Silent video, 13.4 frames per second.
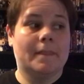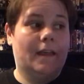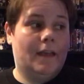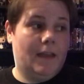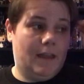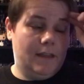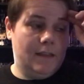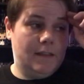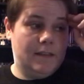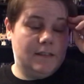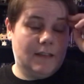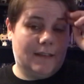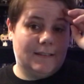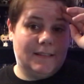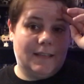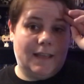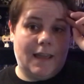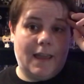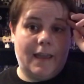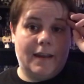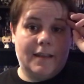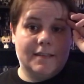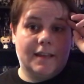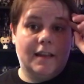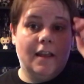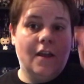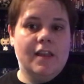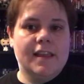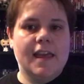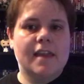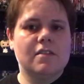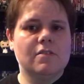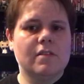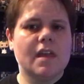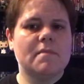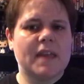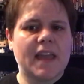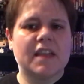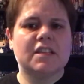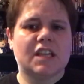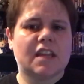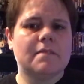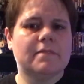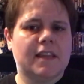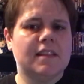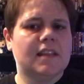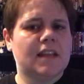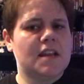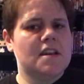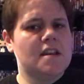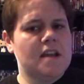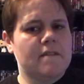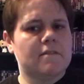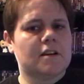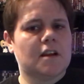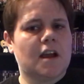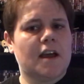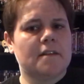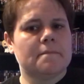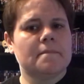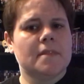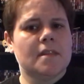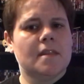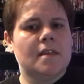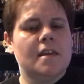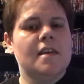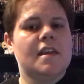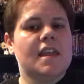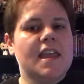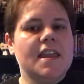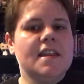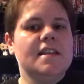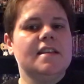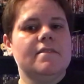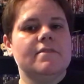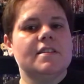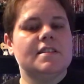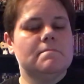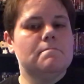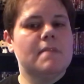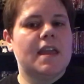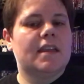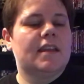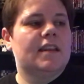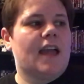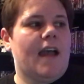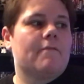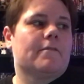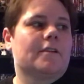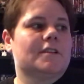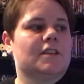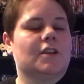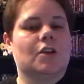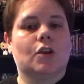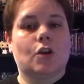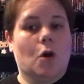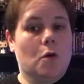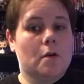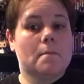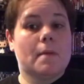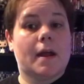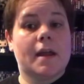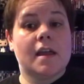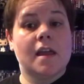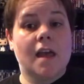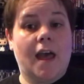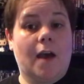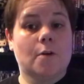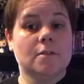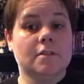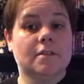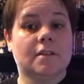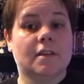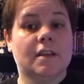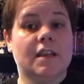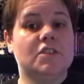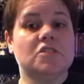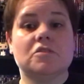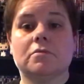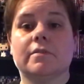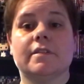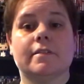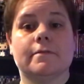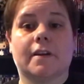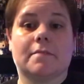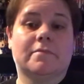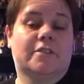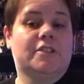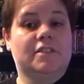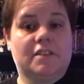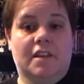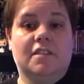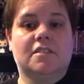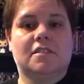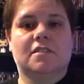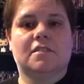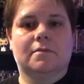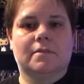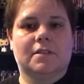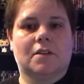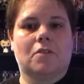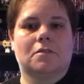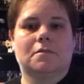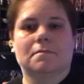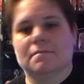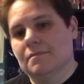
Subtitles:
.ca, and I said, yeah, you know that package I complained that I never got? He didn't even make an effort to go to my house. He just threw it in the fucking bushes, and this is the result.